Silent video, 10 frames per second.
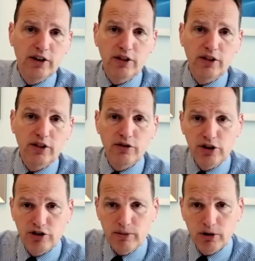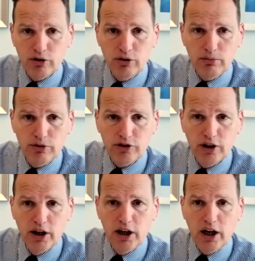in 3 treatment
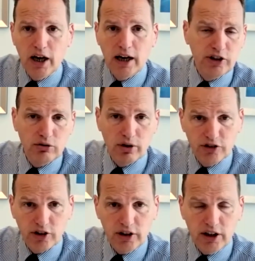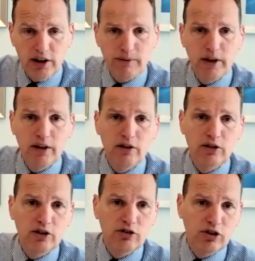groups, continued throughout the study.
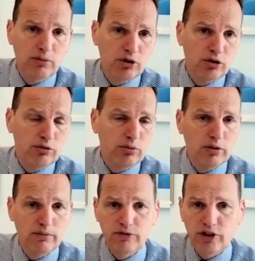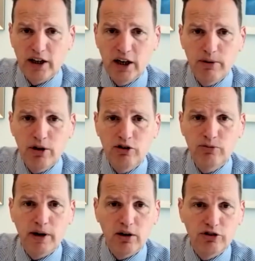The treatment groups were JAK inhibitors,
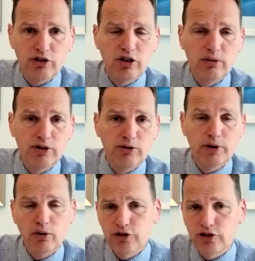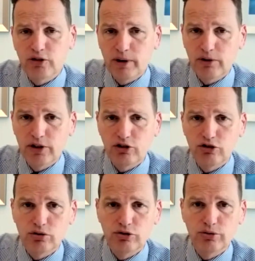biologic treatments, but also some healthy
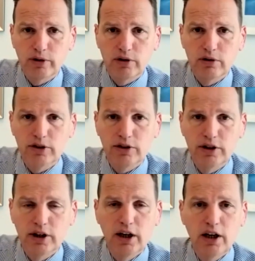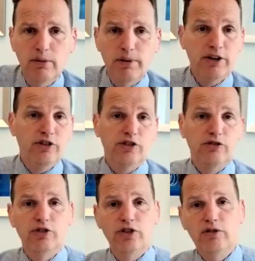controls were included. Patients
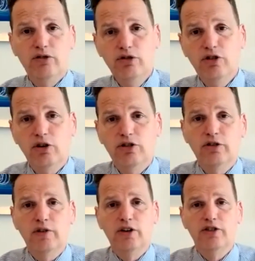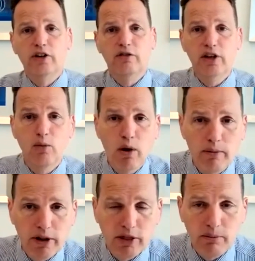received 2 shots of RZV 1
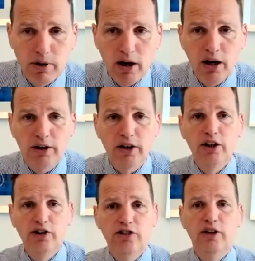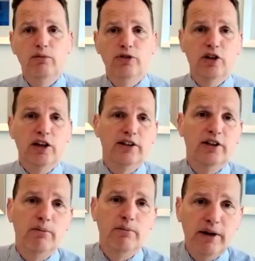month apart. Serum was
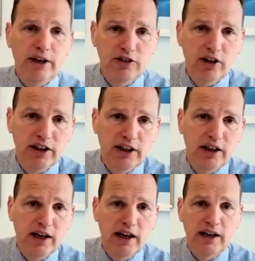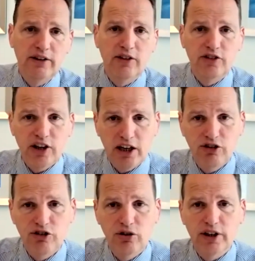collected at baseline at the second
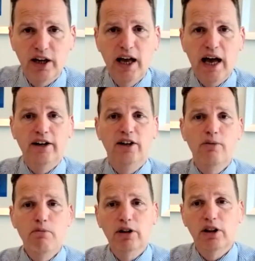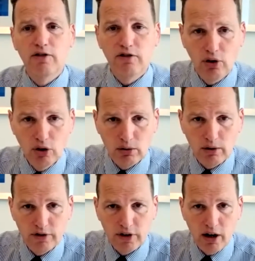shot, and in the monthly
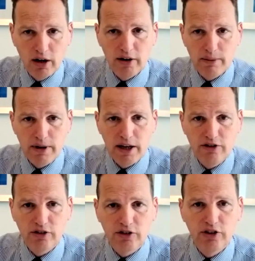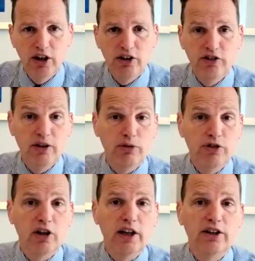follow-up for RA patients. Serum
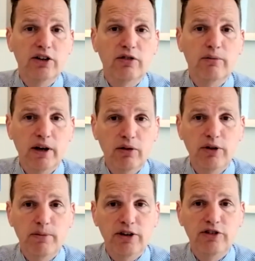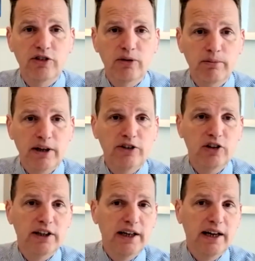was collected from healthy patients at
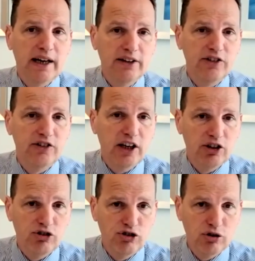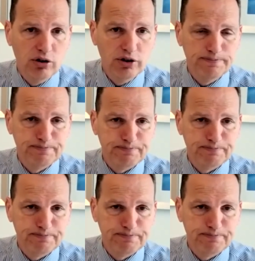baseline and second shot.